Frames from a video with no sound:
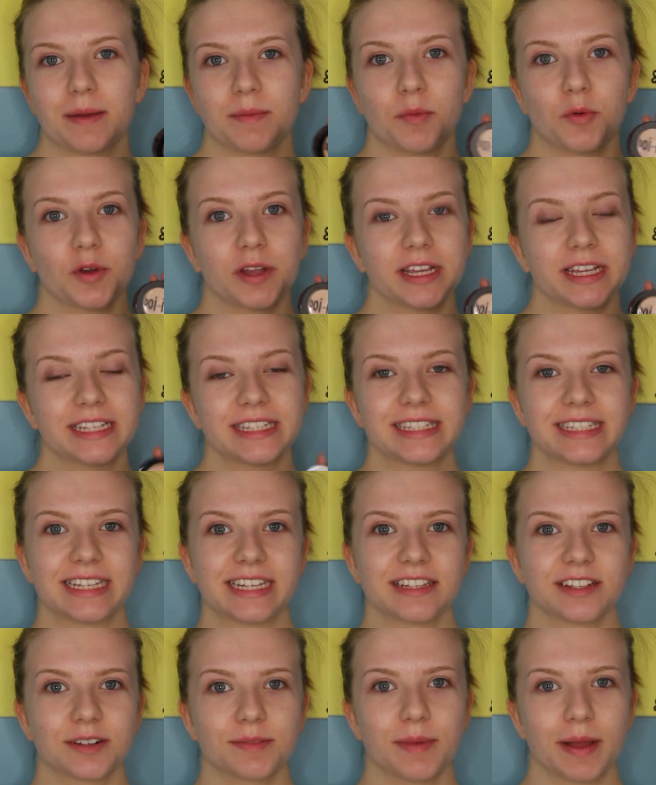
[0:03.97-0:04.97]
Blowing
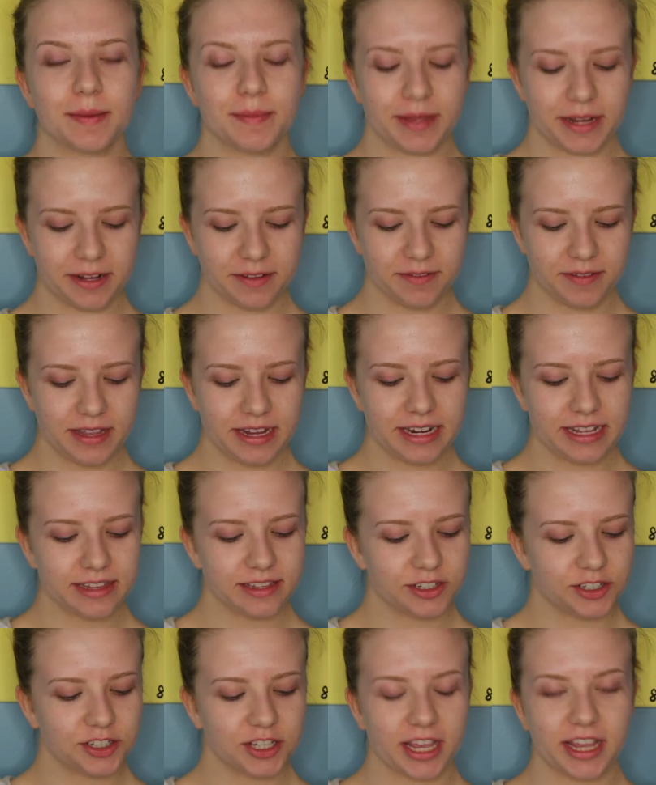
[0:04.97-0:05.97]
Concealer by Benefit in the
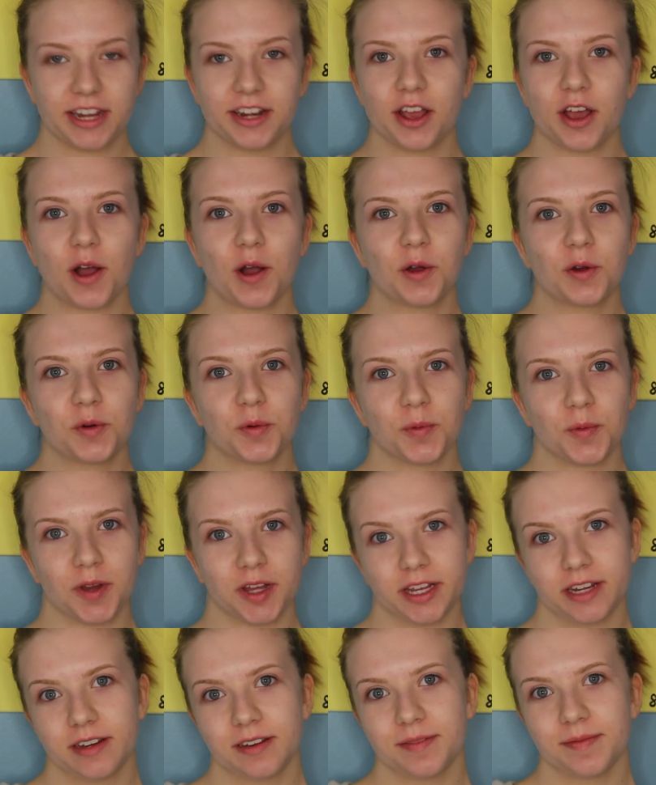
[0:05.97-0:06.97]
shade
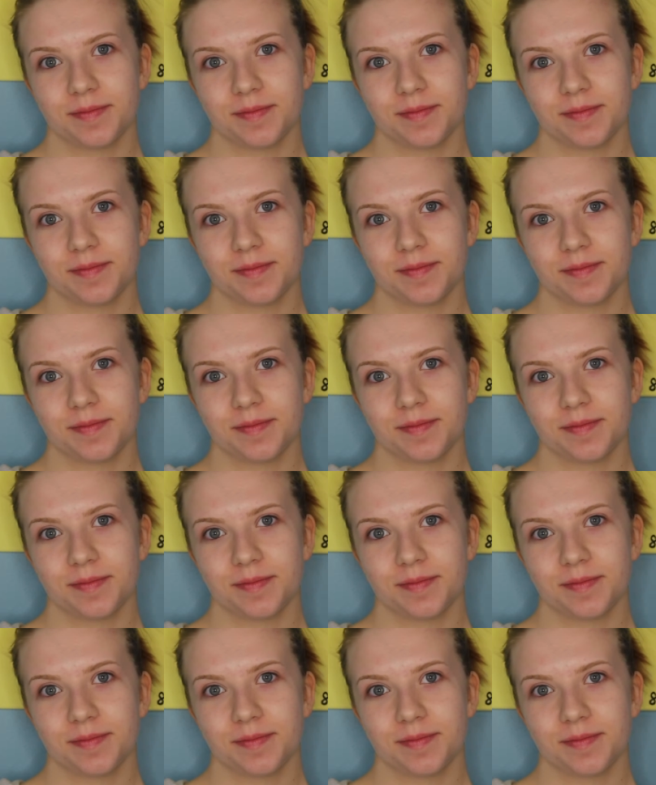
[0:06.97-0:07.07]
01.